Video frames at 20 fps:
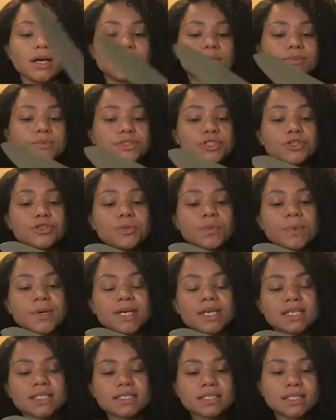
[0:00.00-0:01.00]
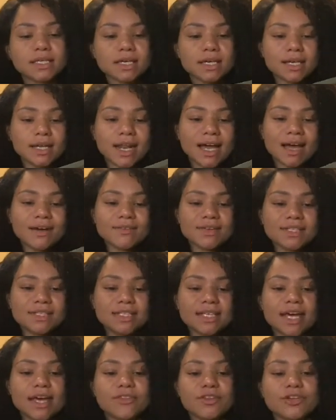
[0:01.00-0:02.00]
toothpicks and have it
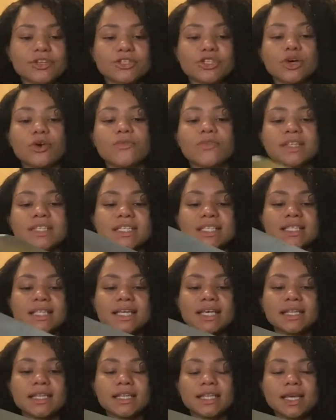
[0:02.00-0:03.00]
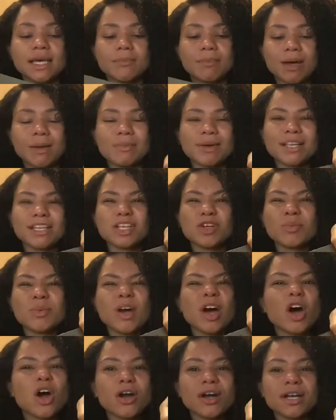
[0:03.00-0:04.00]
together. So if it's thin, it might be a little bit
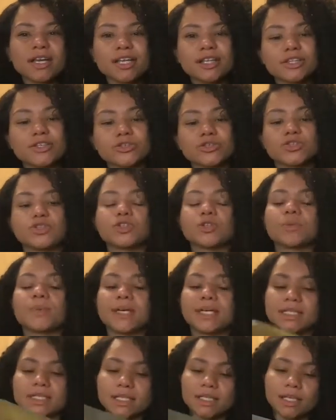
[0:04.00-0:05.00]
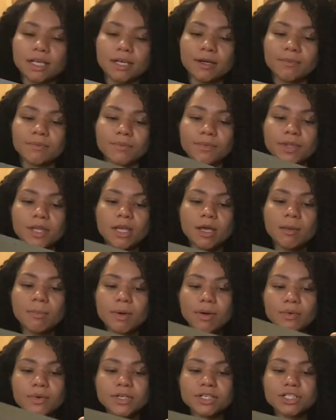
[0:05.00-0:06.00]
hard to get those toothpicks in there.
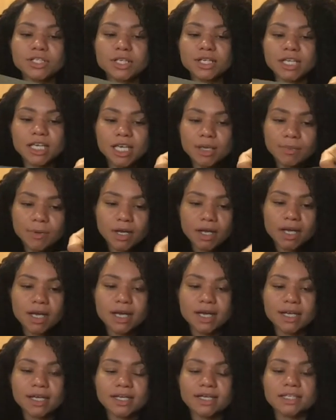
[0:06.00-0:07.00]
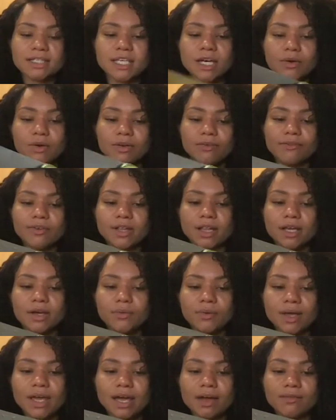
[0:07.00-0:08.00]
But we're just gonna keep on cutting until we feel like
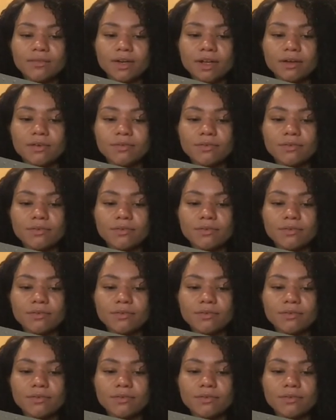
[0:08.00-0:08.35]
we have enough.